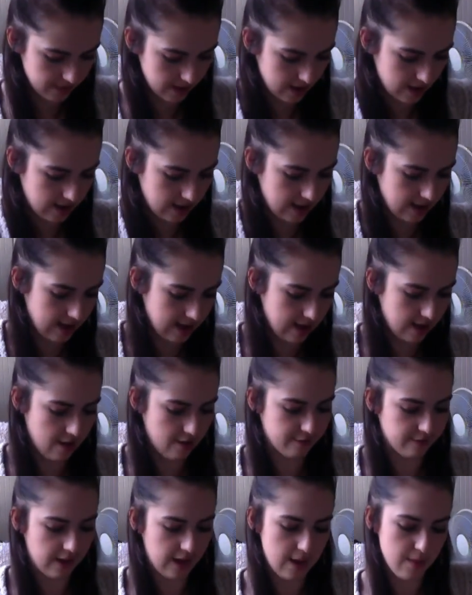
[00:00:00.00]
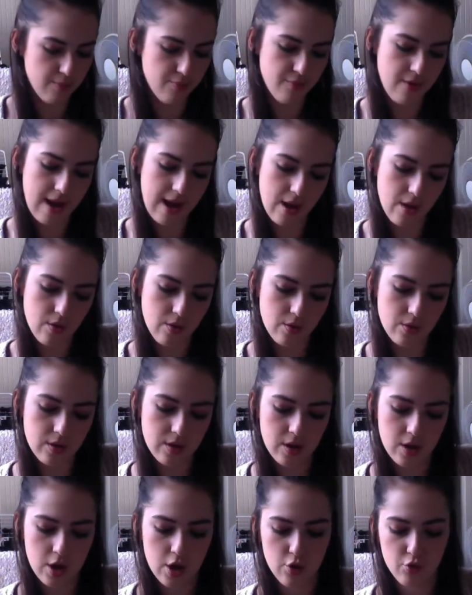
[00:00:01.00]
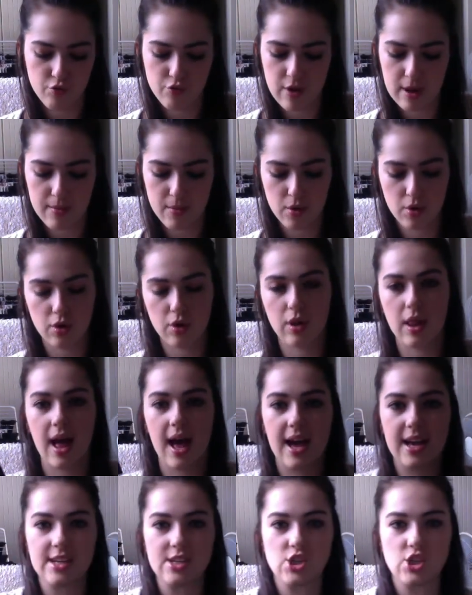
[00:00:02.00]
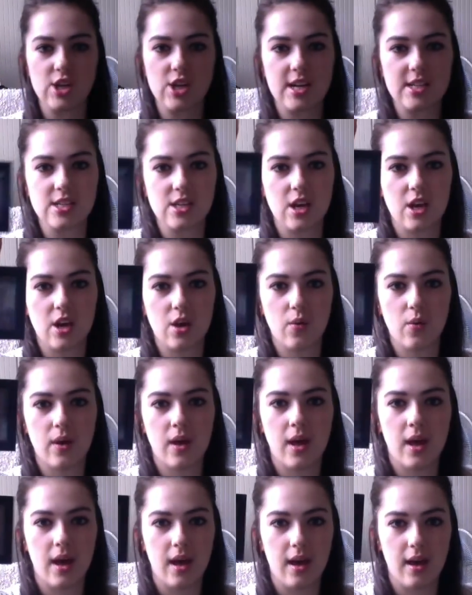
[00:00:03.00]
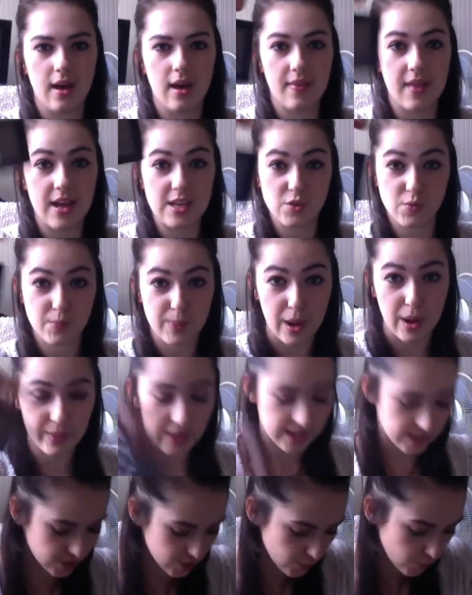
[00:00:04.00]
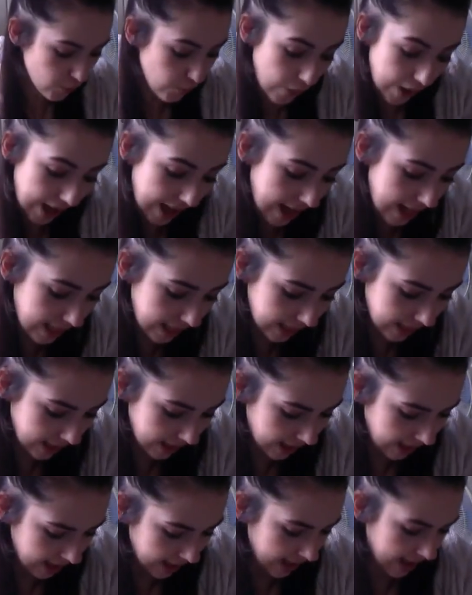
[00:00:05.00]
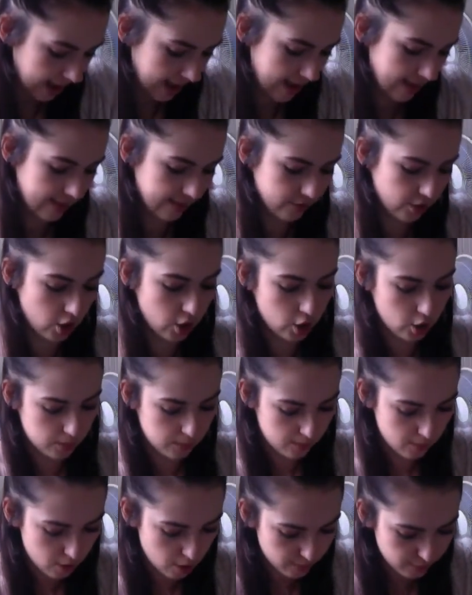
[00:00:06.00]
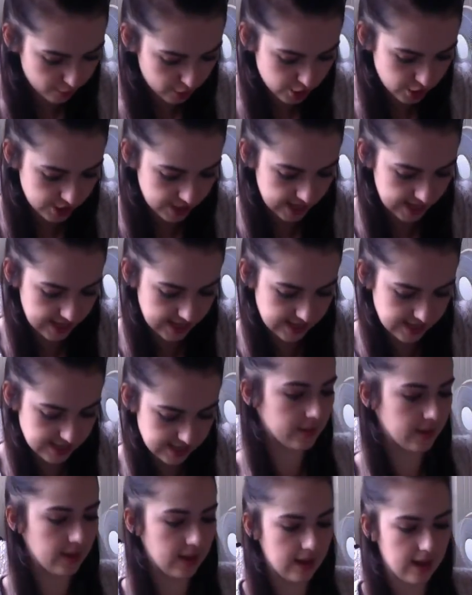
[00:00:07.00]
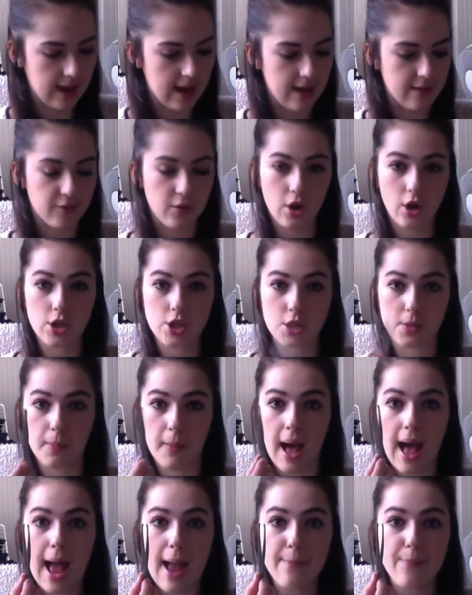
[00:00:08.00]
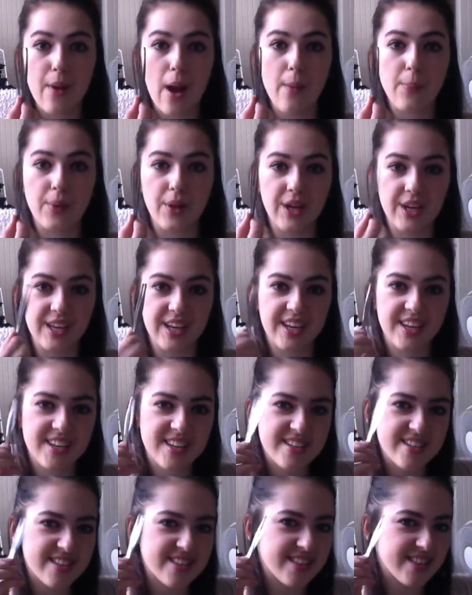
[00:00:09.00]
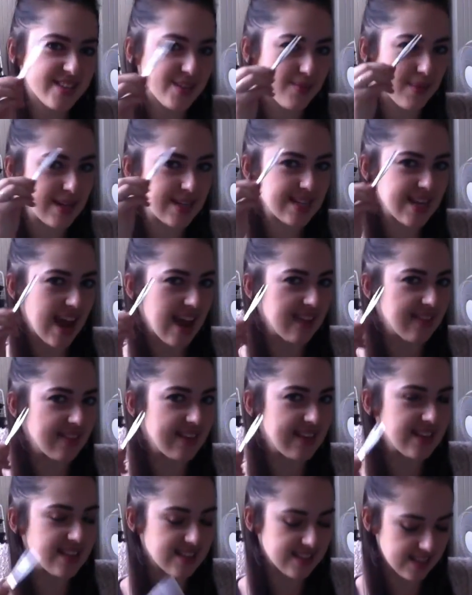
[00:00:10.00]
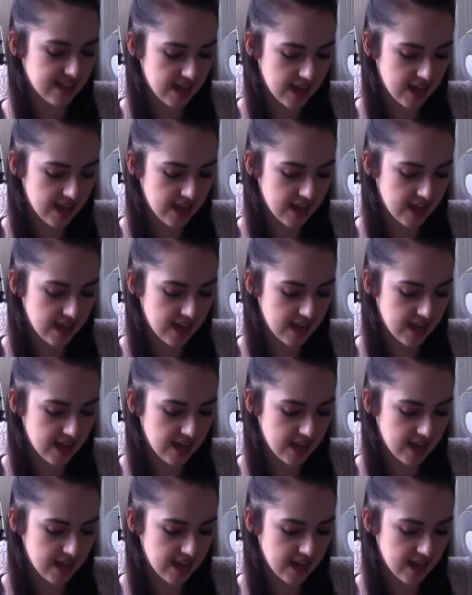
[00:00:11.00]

I have a brown Rimmel eyeshadow. Uh, that's from Poundland as well. And I've got a couple more brushes. I've got some eyebrow pluckers to maintain these